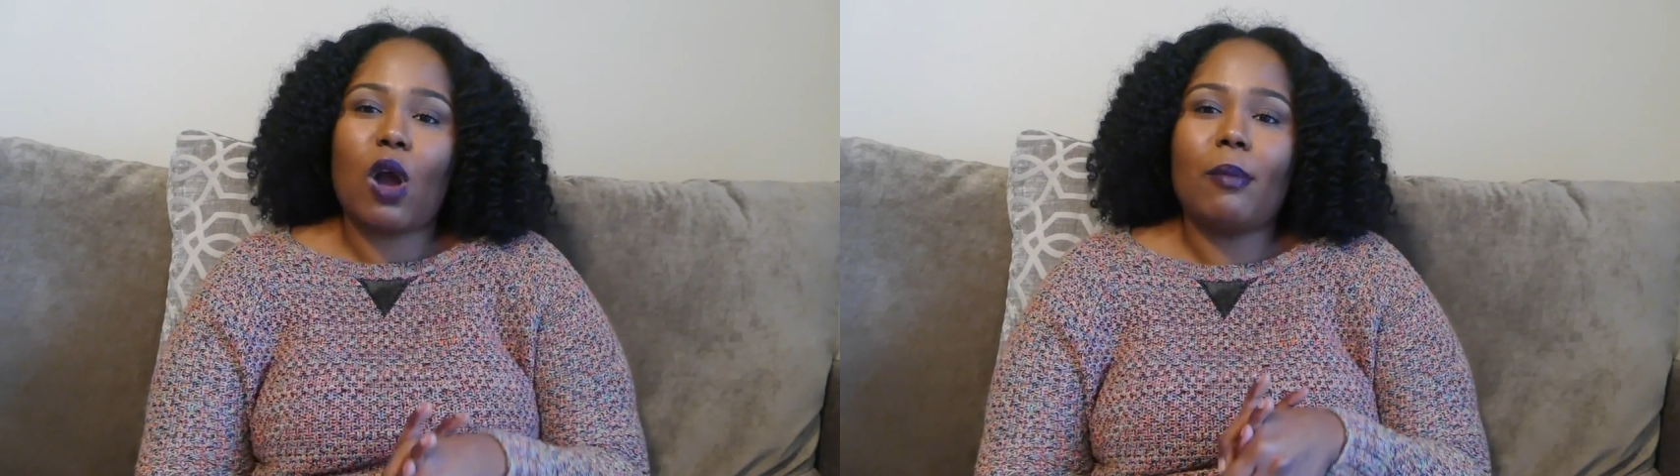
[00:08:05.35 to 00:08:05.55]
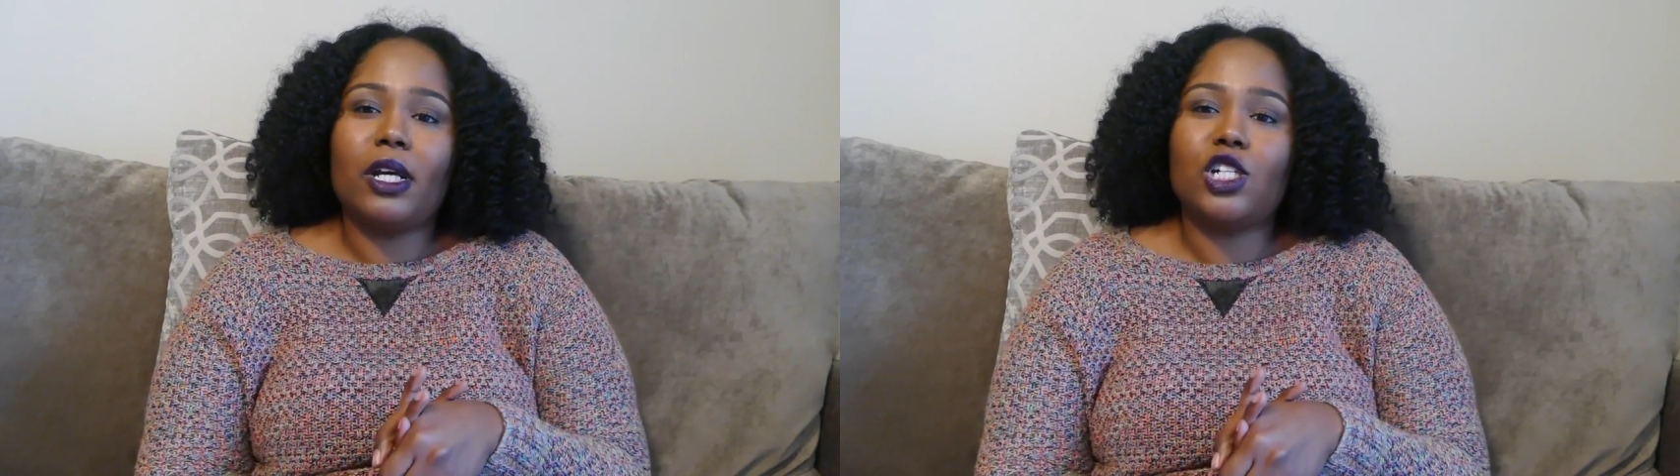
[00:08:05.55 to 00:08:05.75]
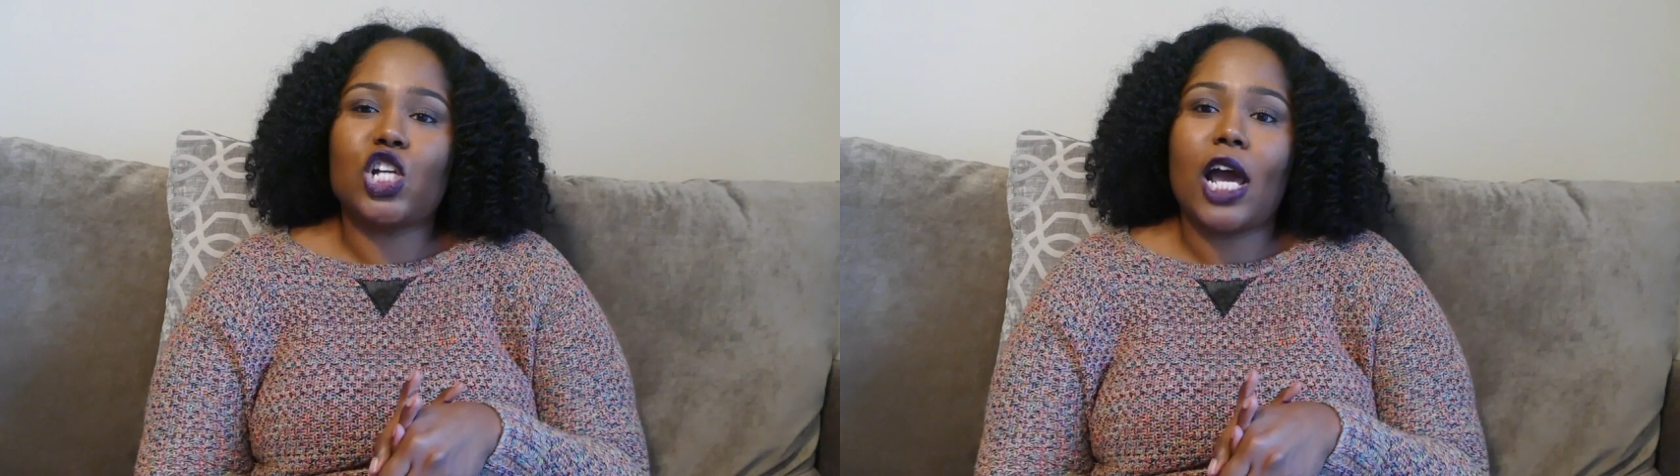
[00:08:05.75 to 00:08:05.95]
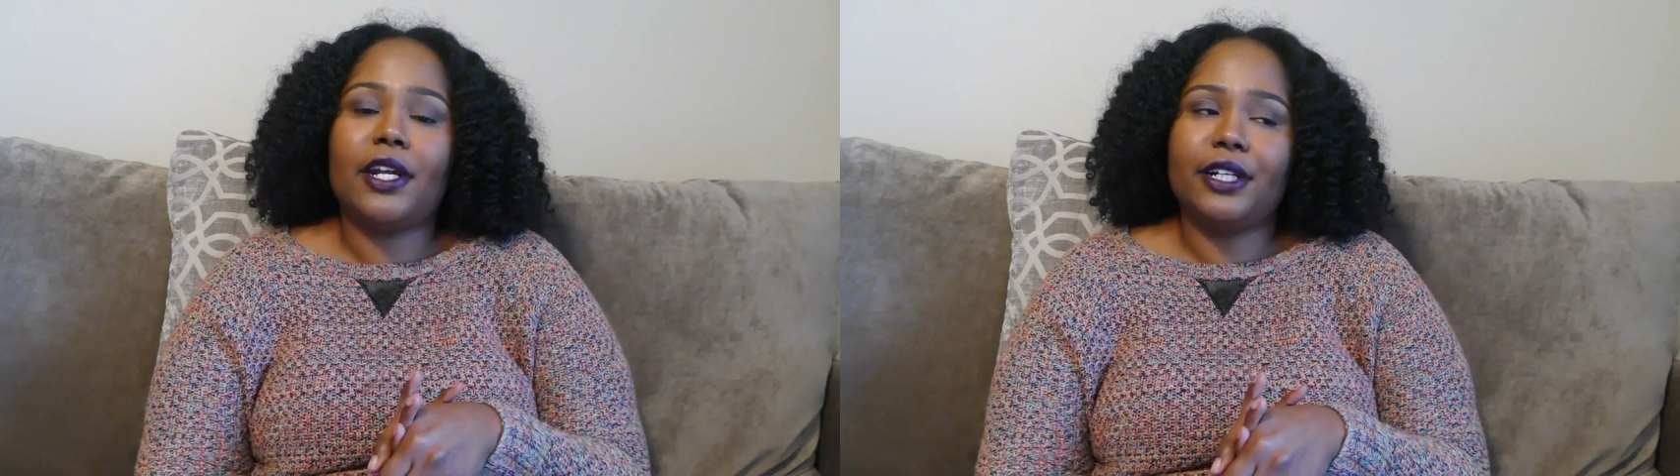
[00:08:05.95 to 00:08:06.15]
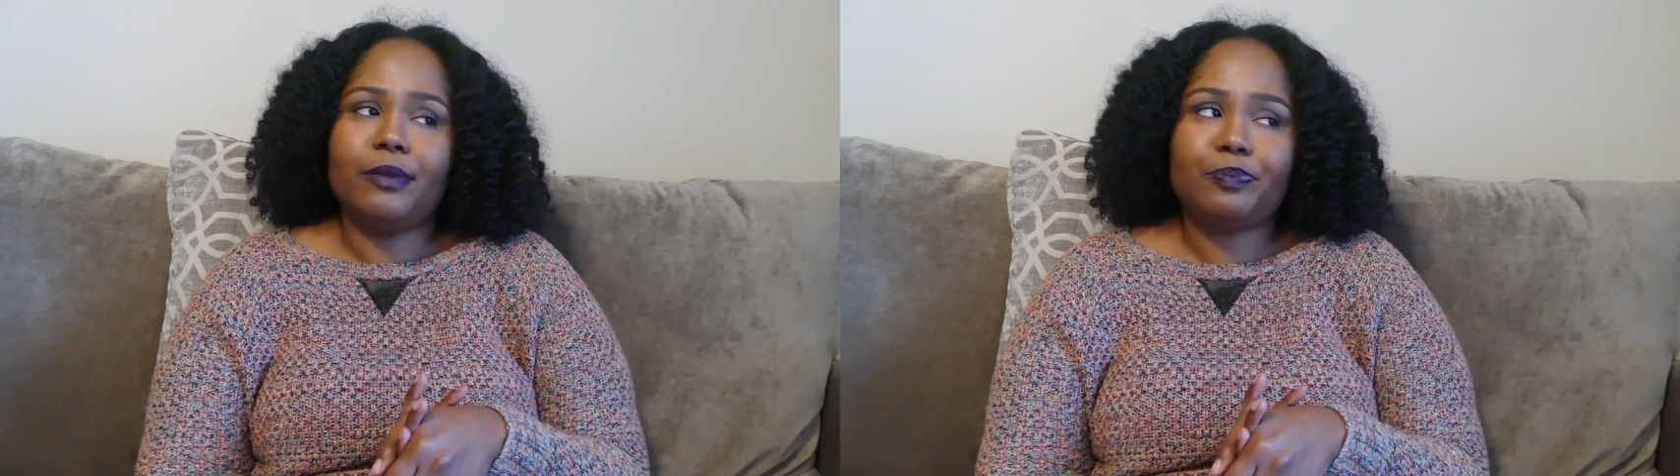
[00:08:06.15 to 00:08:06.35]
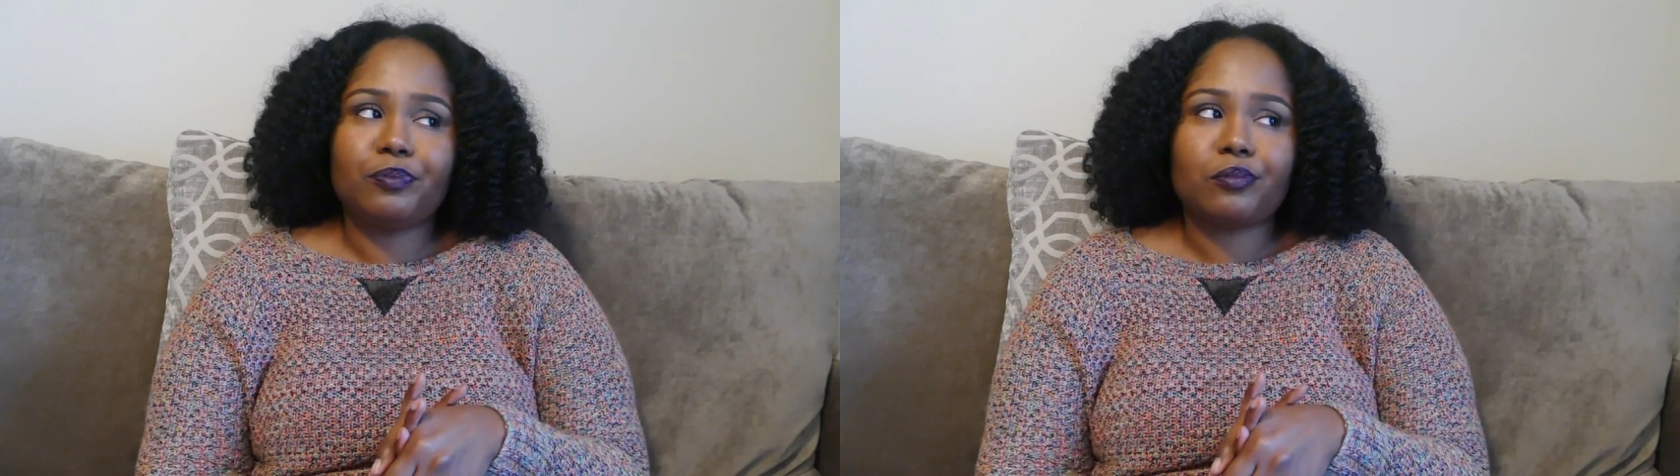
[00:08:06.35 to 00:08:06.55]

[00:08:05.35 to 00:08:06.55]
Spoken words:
where I'm going to try to